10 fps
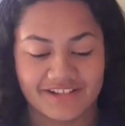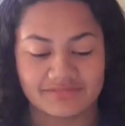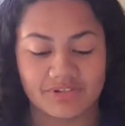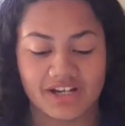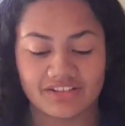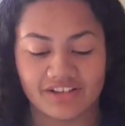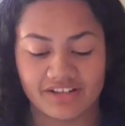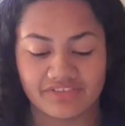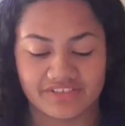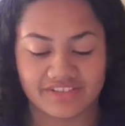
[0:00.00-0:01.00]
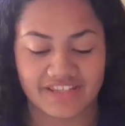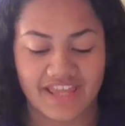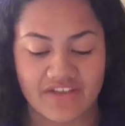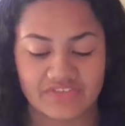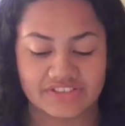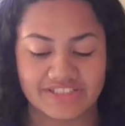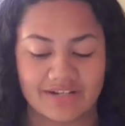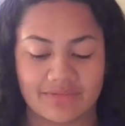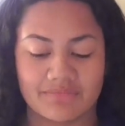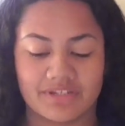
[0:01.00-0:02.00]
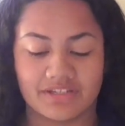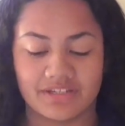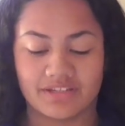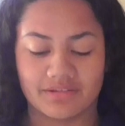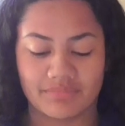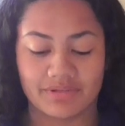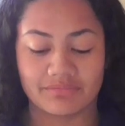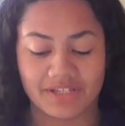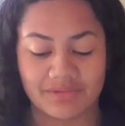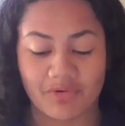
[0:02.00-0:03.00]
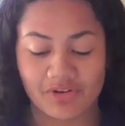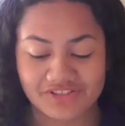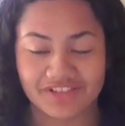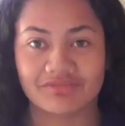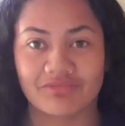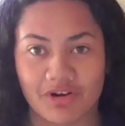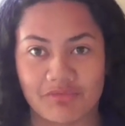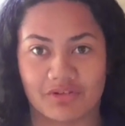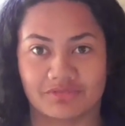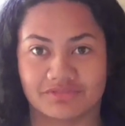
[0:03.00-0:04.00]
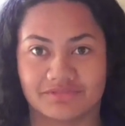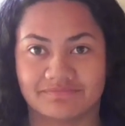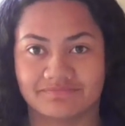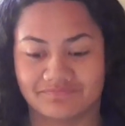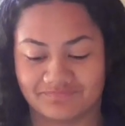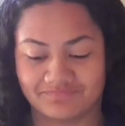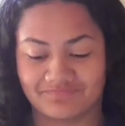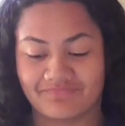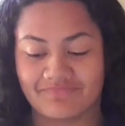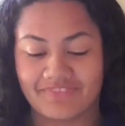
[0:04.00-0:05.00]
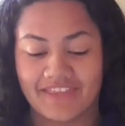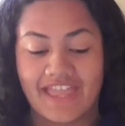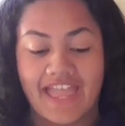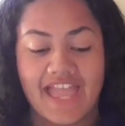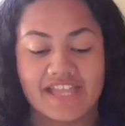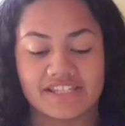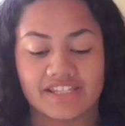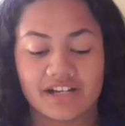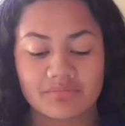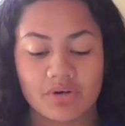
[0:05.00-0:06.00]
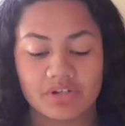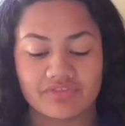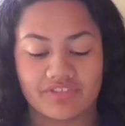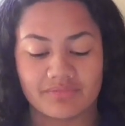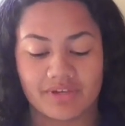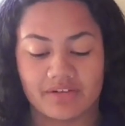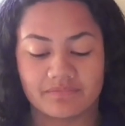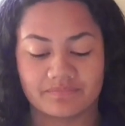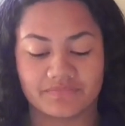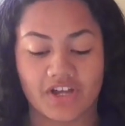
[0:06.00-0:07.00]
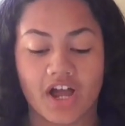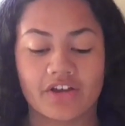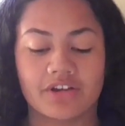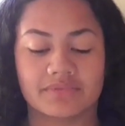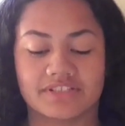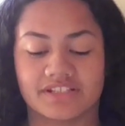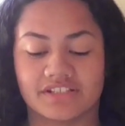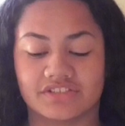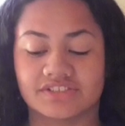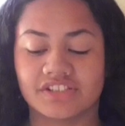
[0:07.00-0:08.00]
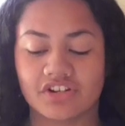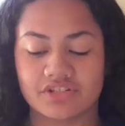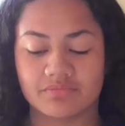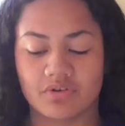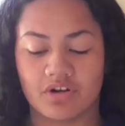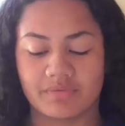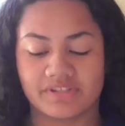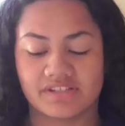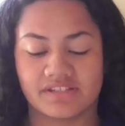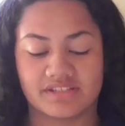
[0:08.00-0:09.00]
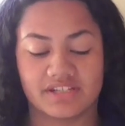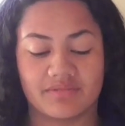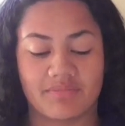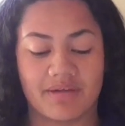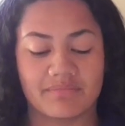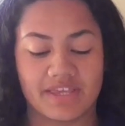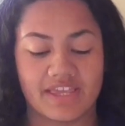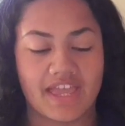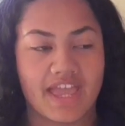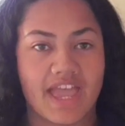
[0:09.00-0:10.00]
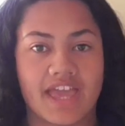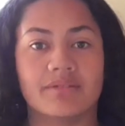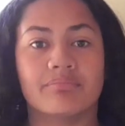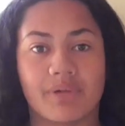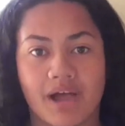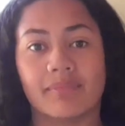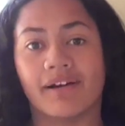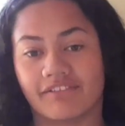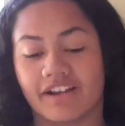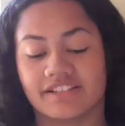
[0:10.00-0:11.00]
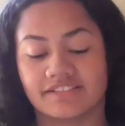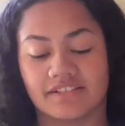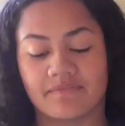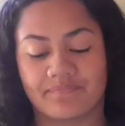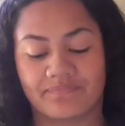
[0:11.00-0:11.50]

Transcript: In my life, there haven't exactly been many positive role models. As a young Māori female, I grew up listening to stereotypical comments said about me and about my race.